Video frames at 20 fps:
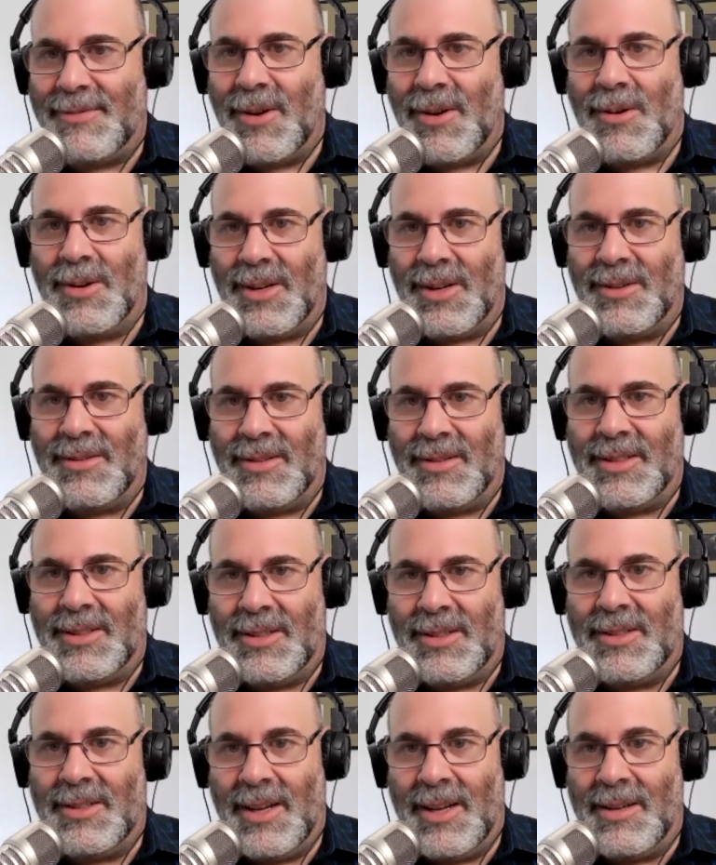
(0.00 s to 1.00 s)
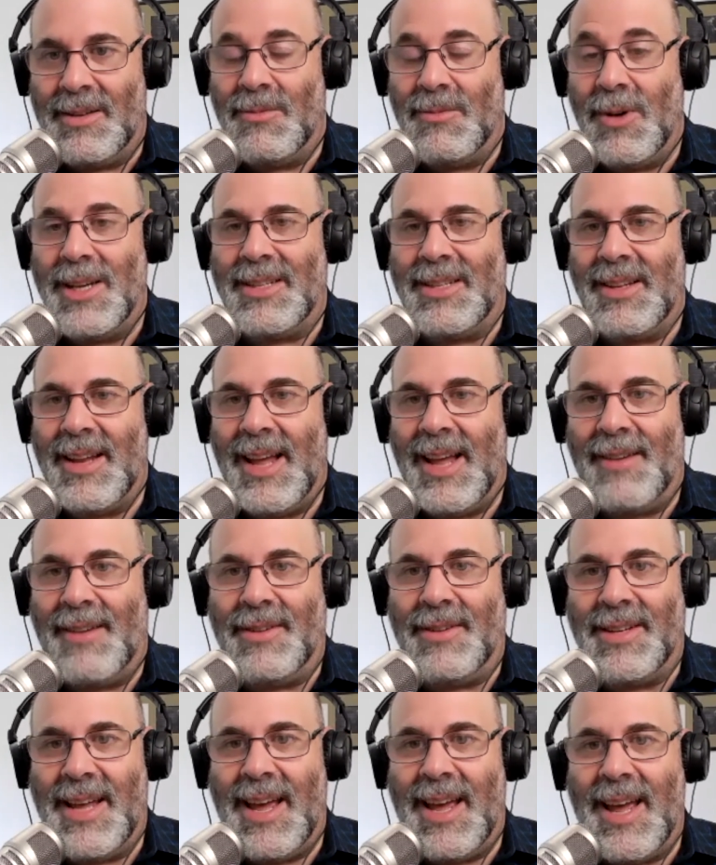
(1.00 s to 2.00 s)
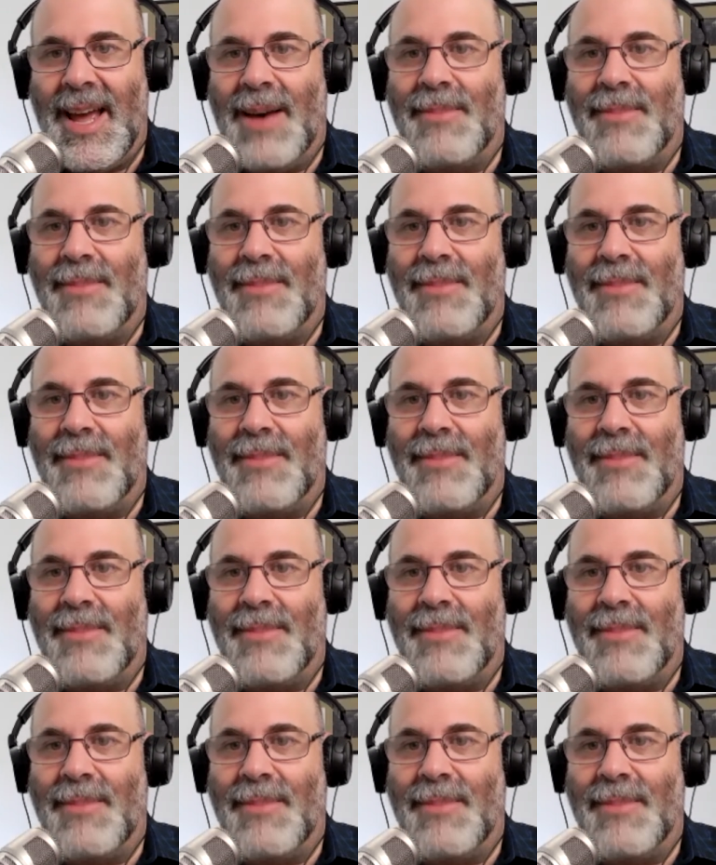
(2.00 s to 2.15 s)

going and wasting the half a day,